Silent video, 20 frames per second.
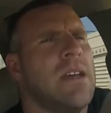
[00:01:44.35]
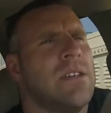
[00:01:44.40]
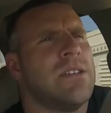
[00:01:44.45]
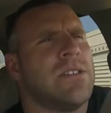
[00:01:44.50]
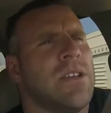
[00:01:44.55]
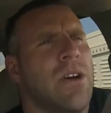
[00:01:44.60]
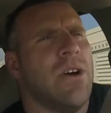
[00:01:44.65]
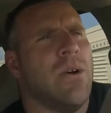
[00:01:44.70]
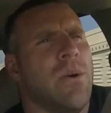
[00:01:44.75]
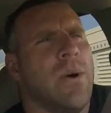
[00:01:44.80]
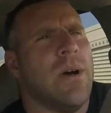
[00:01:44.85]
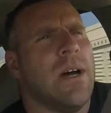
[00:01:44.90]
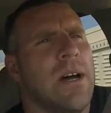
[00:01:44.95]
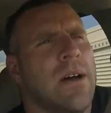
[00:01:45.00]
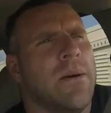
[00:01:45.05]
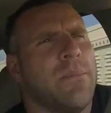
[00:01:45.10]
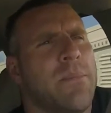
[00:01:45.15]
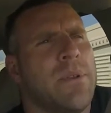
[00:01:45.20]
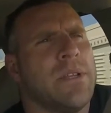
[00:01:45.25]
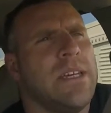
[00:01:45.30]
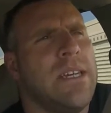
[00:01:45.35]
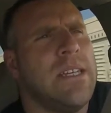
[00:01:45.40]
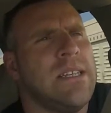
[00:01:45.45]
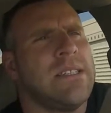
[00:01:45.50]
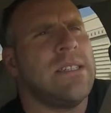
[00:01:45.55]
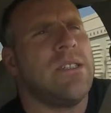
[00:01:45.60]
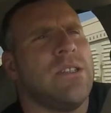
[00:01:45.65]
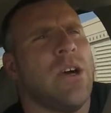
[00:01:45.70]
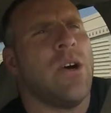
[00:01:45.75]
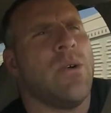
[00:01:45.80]
So
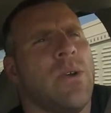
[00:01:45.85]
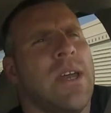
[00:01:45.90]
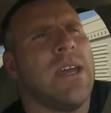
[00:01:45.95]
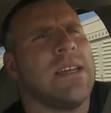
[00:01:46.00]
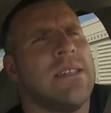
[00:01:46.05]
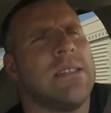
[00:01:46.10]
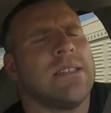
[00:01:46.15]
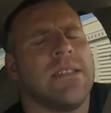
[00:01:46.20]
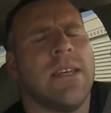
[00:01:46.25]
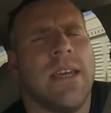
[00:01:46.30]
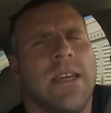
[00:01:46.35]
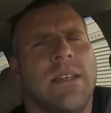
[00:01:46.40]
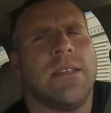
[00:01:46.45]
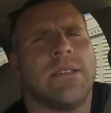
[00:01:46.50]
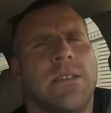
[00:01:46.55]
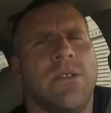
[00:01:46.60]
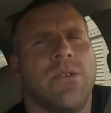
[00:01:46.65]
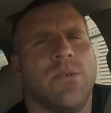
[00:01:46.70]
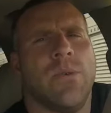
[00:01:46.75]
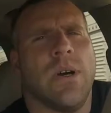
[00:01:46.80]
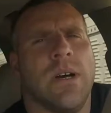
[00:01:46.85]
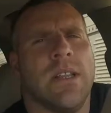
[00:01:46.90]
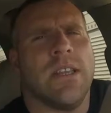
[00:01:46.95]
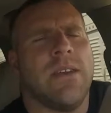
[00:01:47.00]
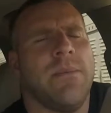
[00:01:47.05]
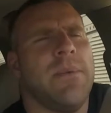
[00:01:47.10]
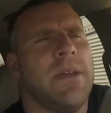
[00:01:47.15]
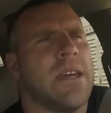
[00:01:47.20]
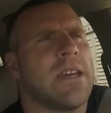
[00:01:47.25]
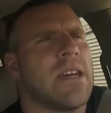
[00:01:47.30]
please don't hesitate to
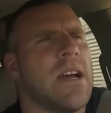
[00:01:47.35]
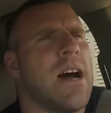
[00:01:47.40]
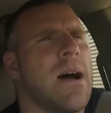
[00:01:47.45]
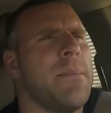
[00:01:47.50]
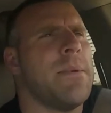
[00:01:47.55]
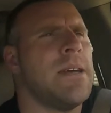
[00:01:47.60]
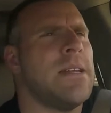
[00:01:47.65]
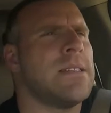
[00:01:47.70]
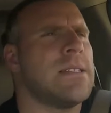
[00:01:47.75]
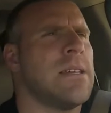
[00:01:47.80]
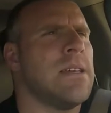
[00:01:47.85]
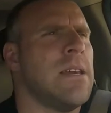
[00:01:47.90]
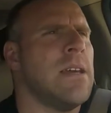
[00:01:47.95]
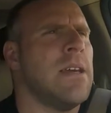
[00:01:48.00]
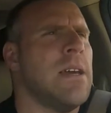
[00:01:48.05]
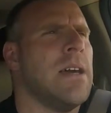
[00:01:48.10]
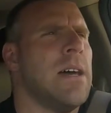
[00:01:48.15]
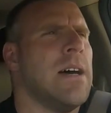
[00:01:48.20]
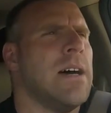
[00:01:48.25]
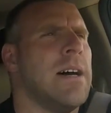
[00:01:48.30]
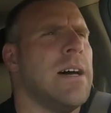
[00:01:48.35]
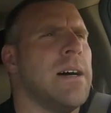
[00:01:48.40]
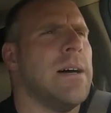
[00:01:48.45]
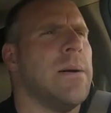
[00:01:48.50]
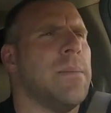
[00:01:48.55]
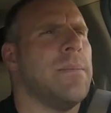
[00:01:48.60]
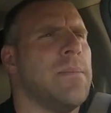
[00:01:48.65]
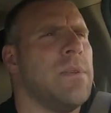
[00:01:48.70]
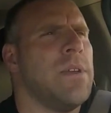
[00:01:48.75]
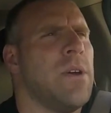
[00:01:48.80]
leave me a comment.
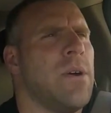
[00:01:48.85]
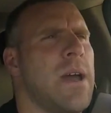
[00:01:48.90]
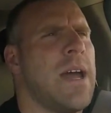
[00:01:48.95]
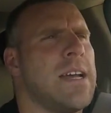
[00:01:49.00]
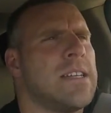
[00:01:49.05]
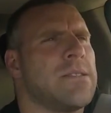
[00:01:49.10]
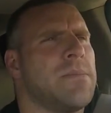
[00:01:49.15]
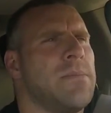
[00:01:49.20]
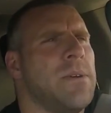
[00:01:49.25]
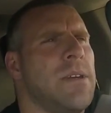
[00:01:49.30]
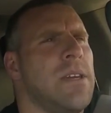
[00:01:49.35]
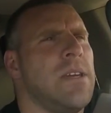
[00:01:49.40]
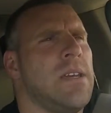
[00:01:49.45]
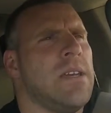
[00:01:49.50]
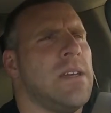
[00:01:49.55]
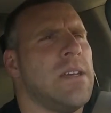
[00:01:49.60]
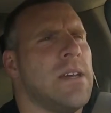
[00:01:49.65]
Ask me,